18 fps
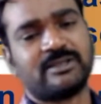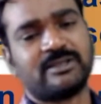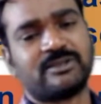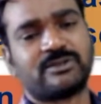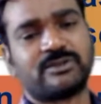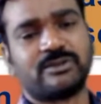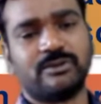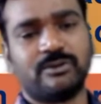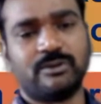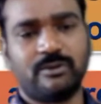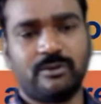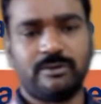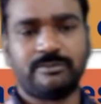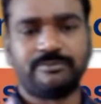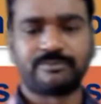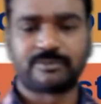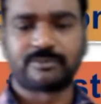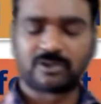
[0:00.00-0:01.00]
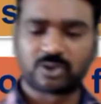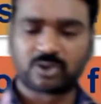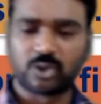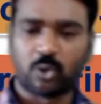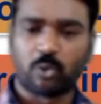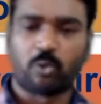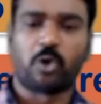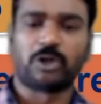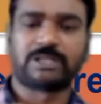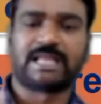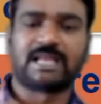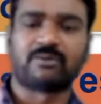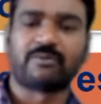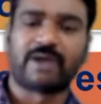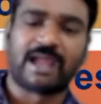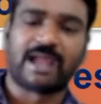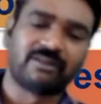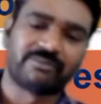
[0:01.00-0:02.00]
also. So what are
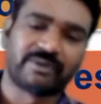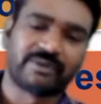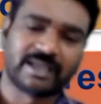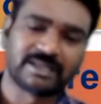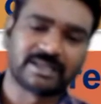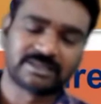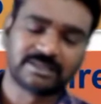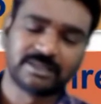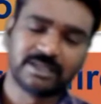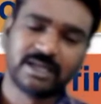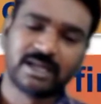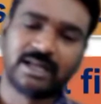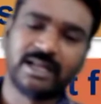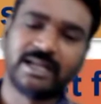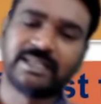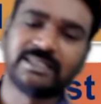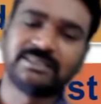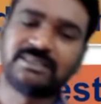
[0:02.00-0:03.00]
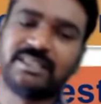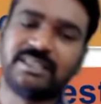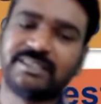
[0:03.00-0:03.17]
wildfires? Let us